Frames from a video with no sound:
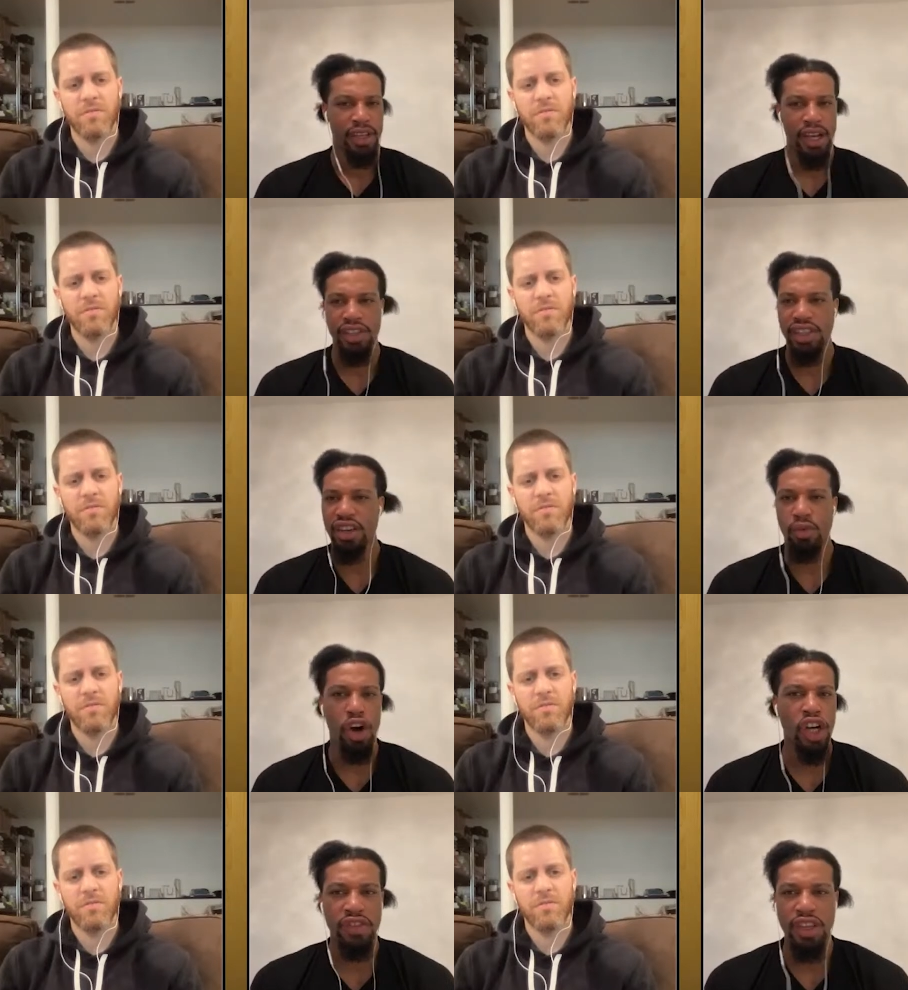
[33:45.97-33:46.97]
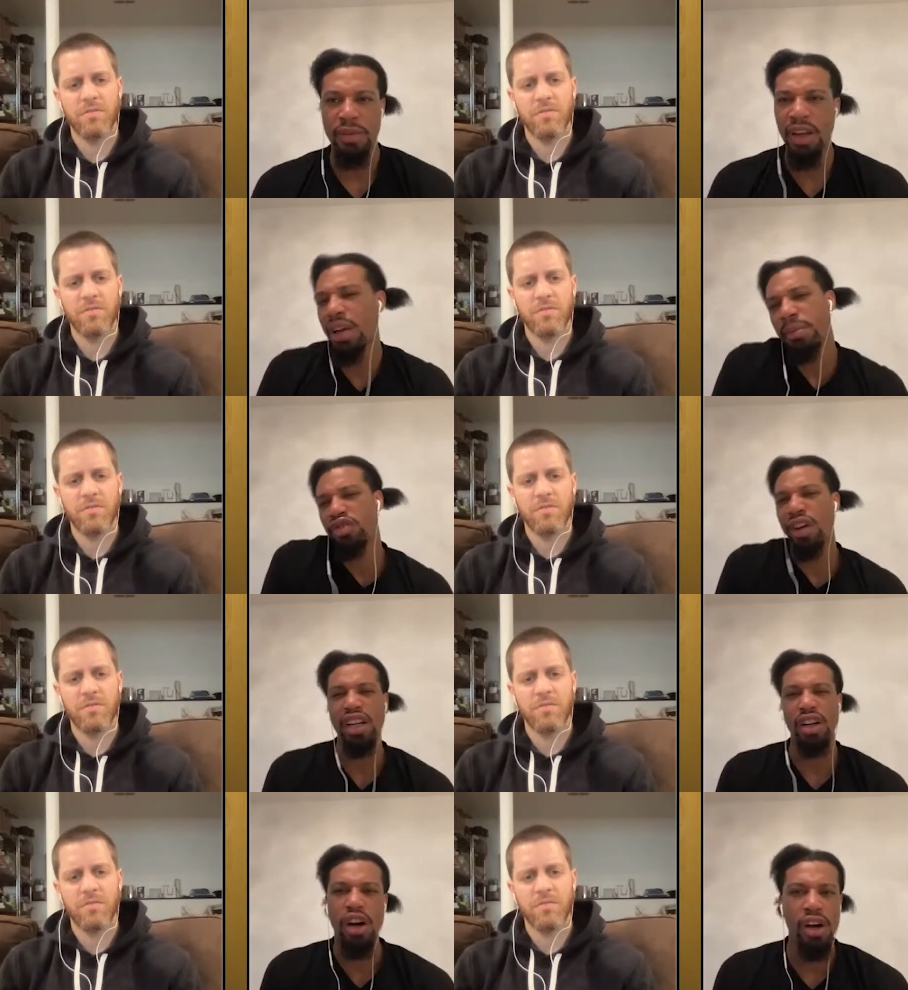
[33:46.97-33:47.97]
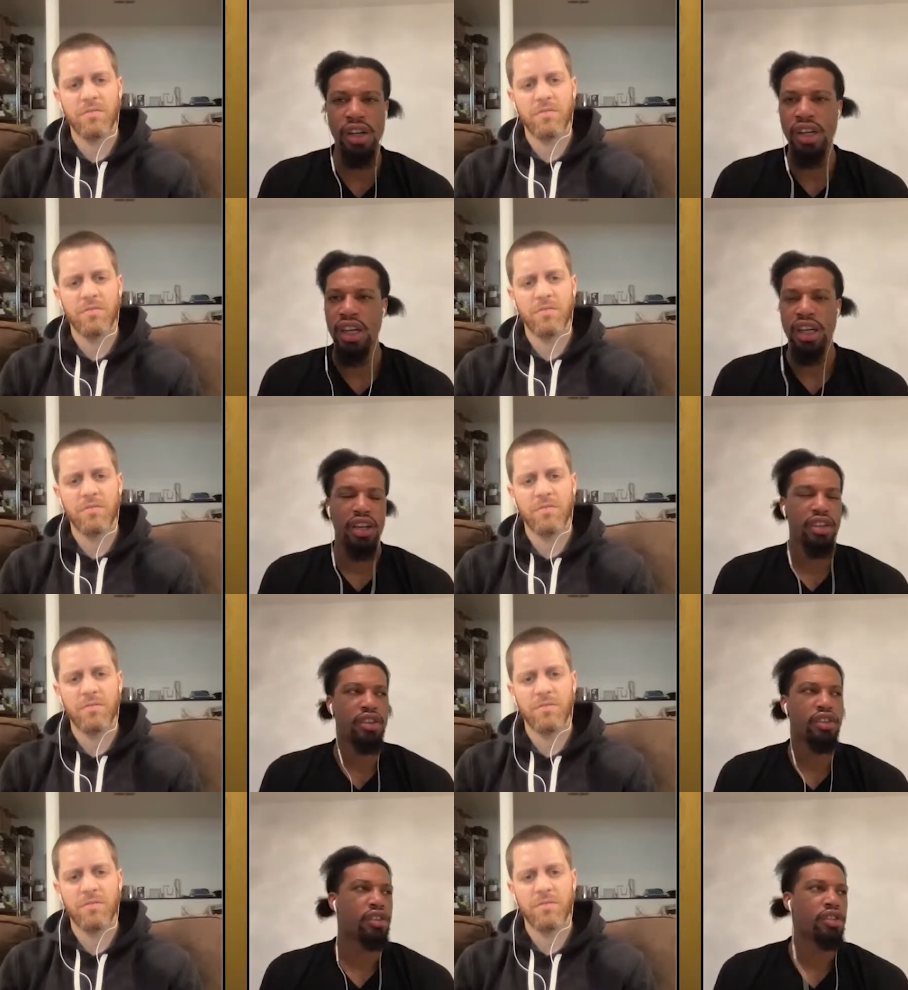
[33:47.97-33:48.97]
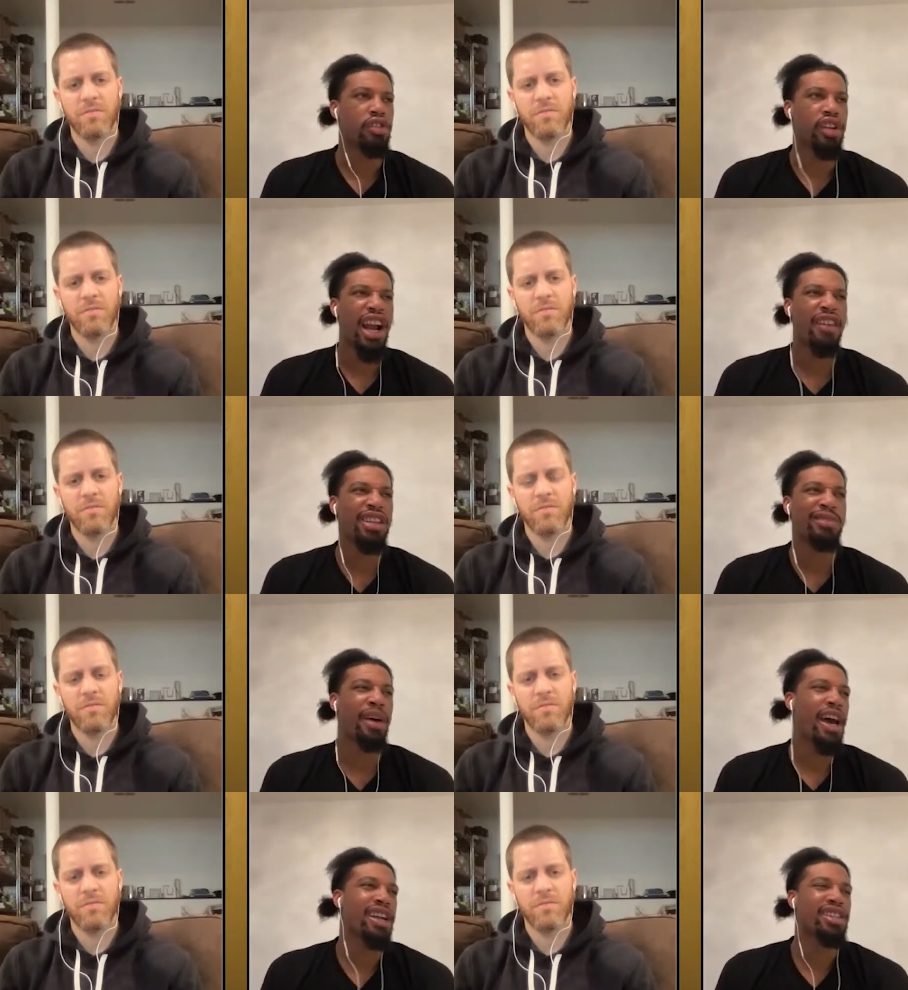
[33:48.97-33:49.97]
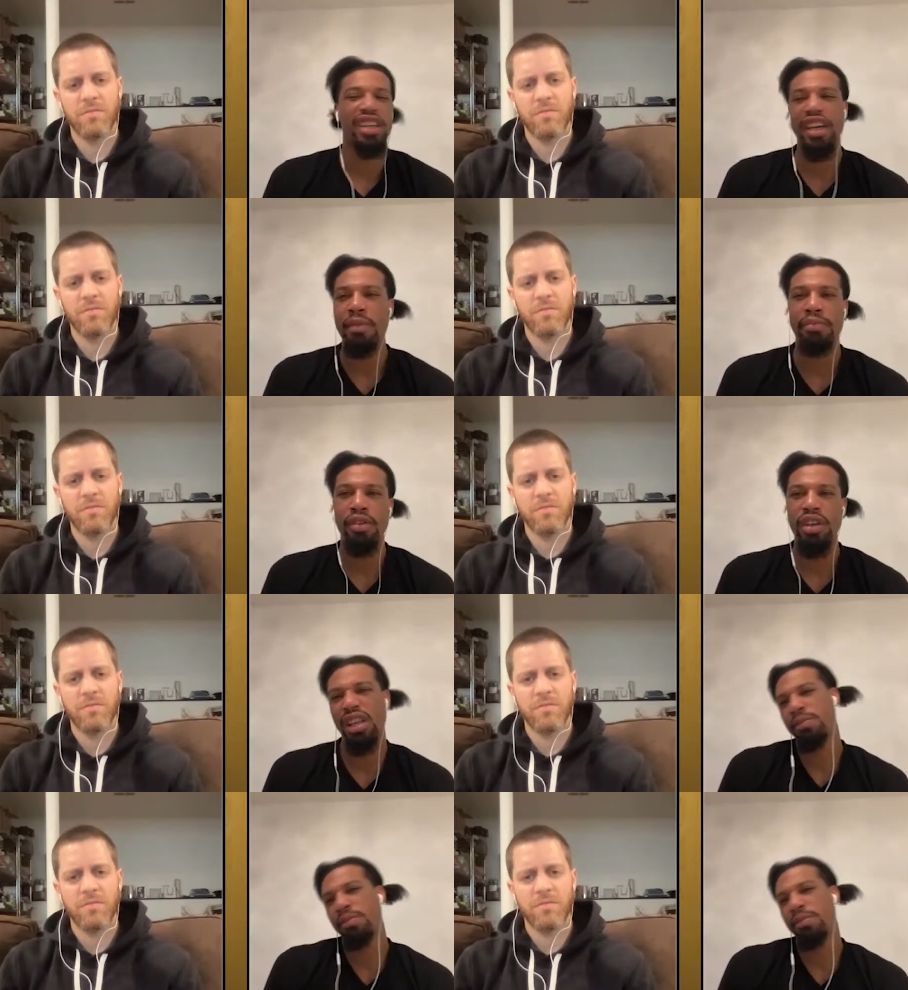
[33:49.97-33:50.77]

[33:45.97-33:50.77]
Speaker 1: I used to get a wash from him. He let me drive the car, you know, or, or, carry his bag to the airport.